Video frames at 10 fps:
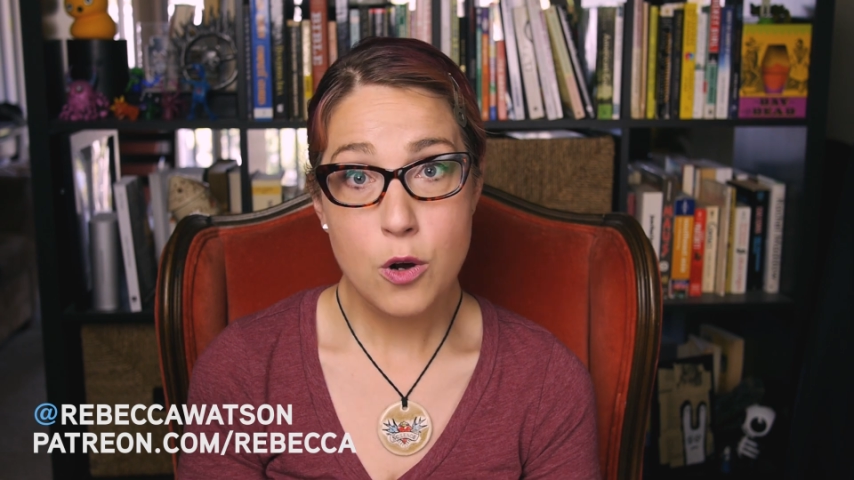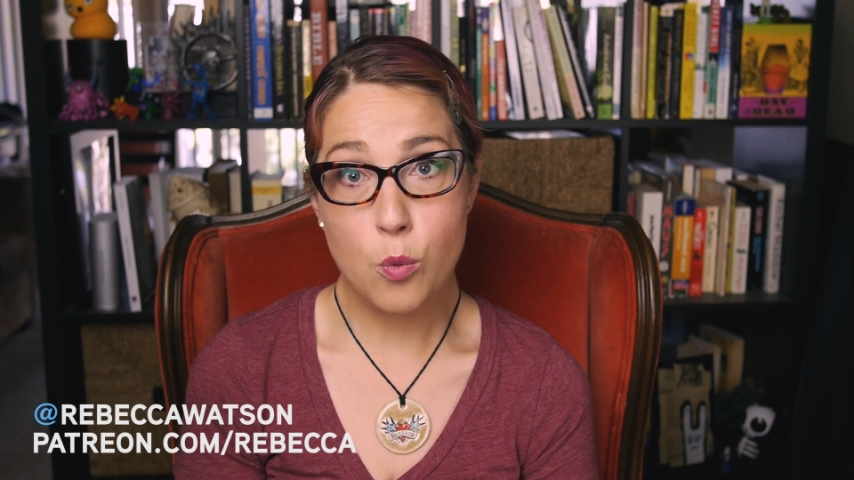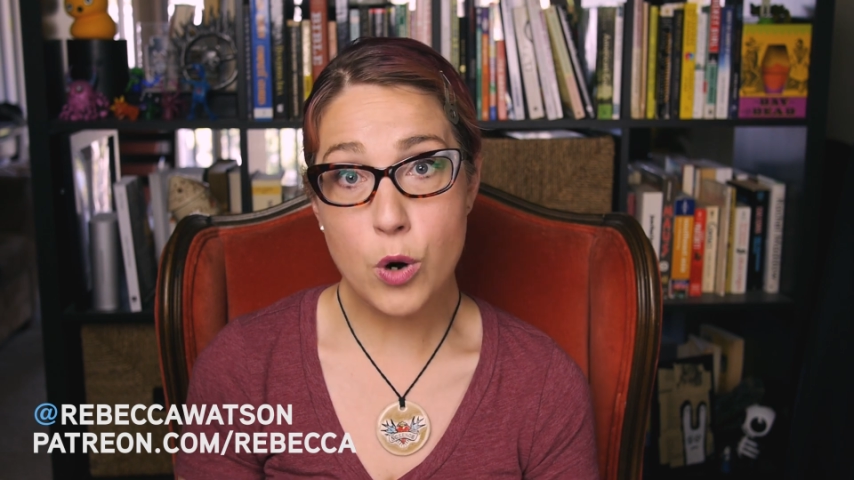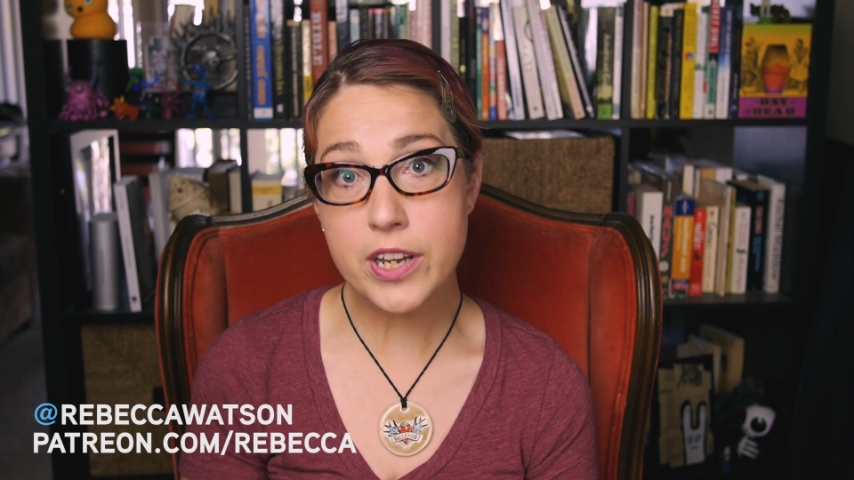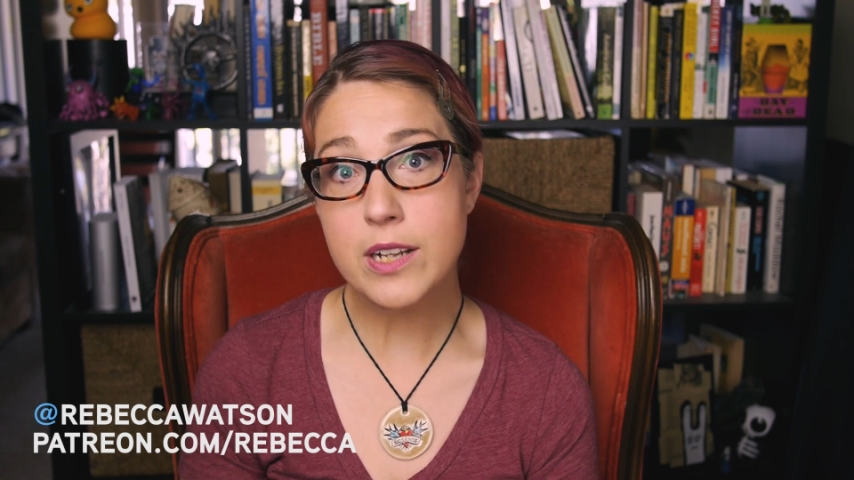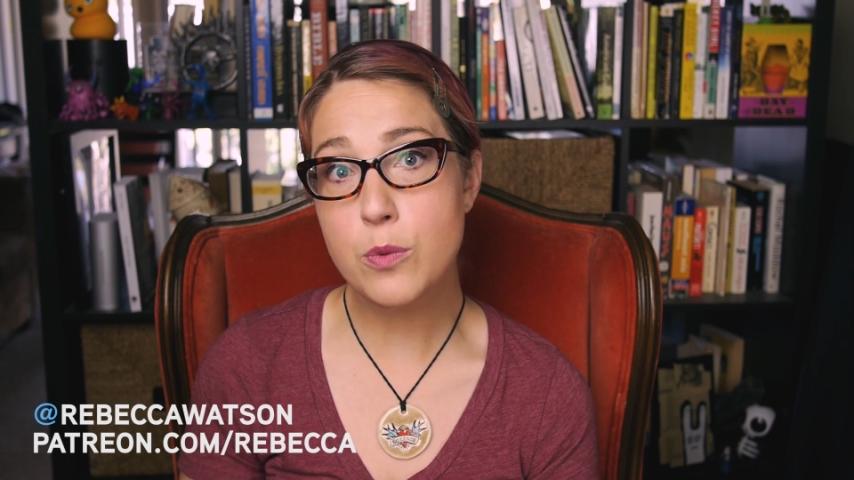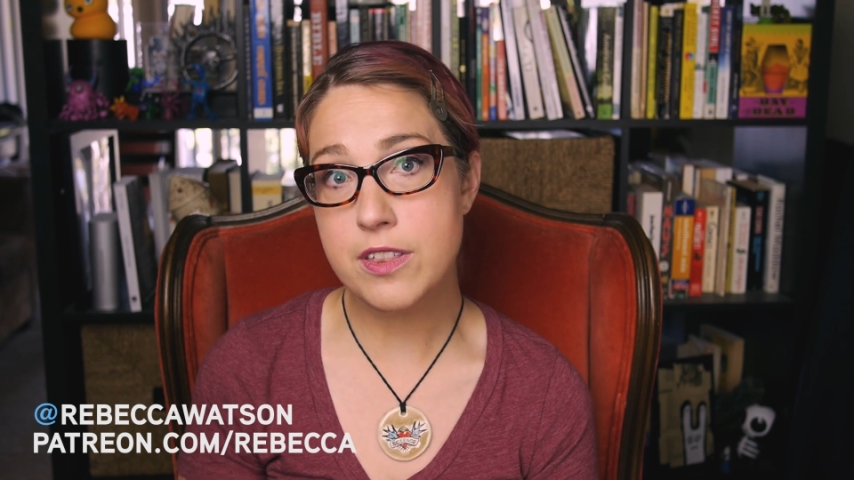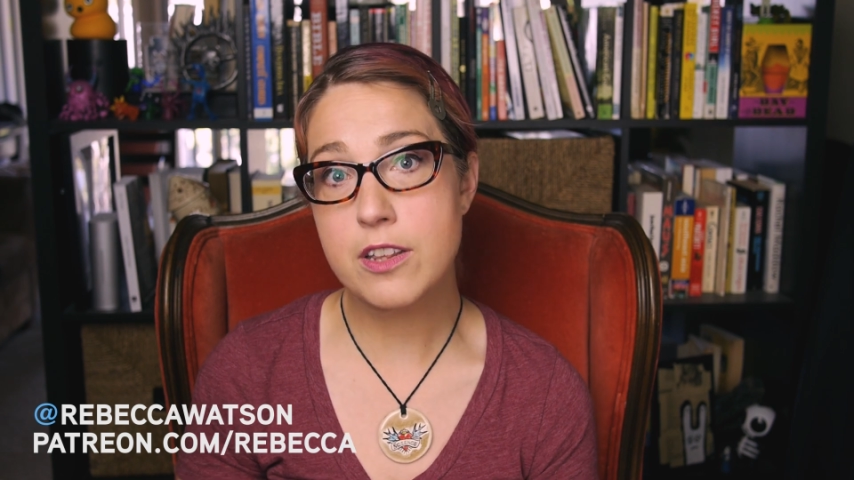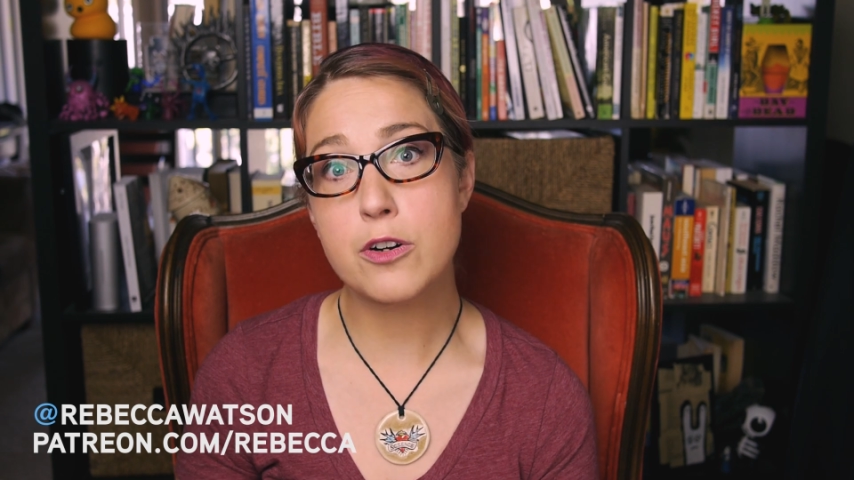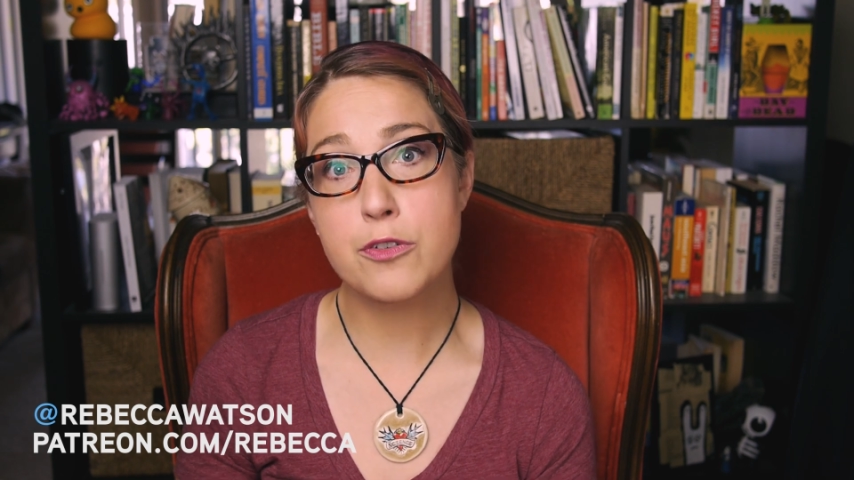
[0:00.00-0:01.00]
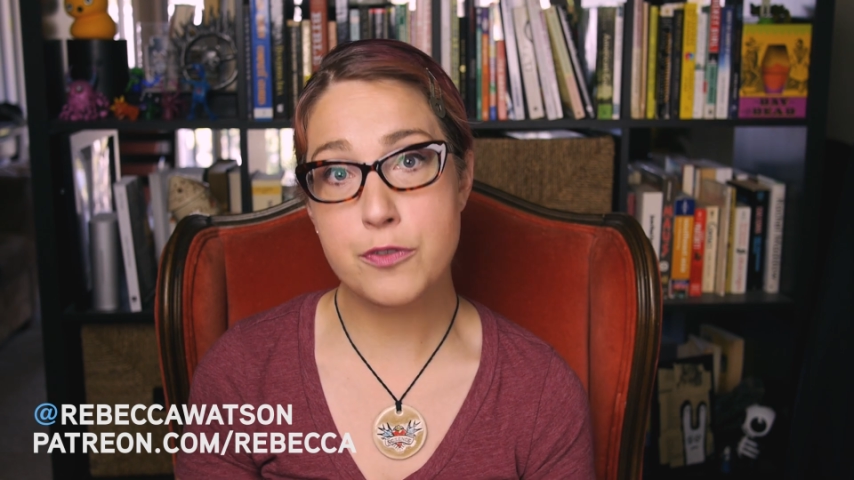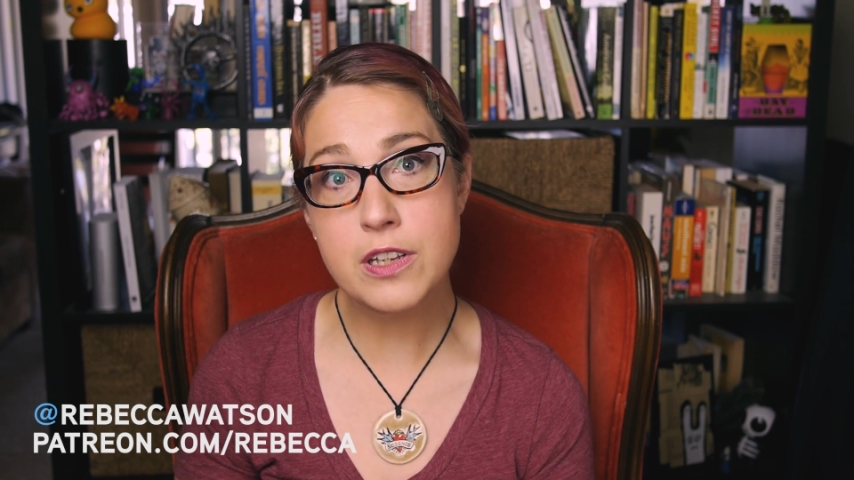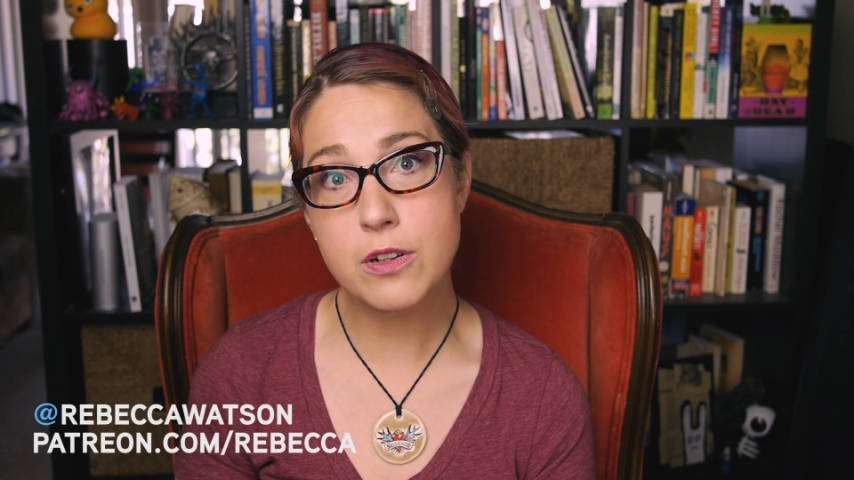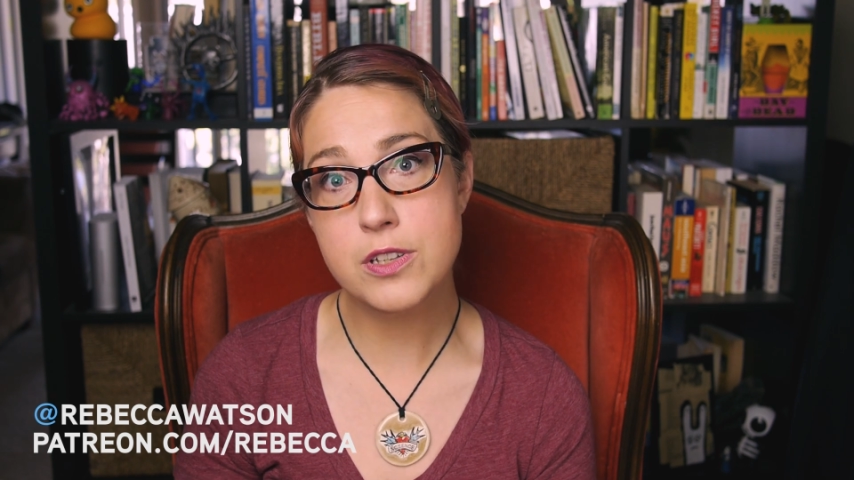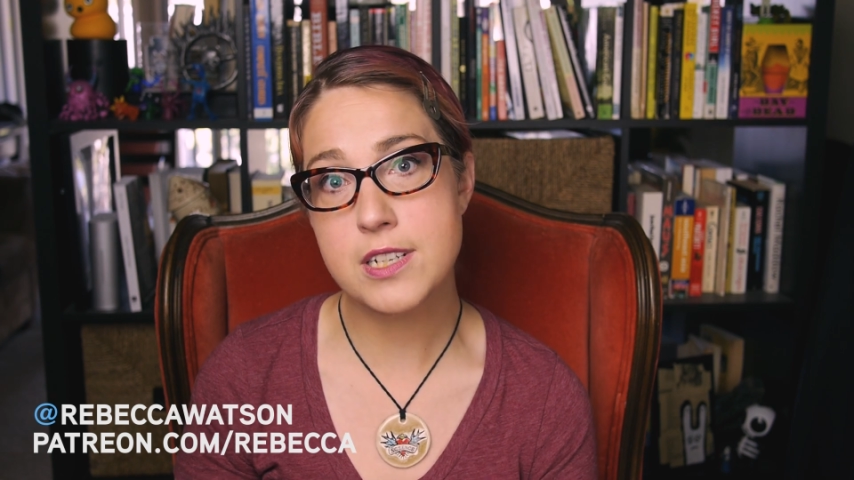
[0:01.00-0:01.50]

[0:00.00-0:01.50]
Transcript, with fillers: working within their field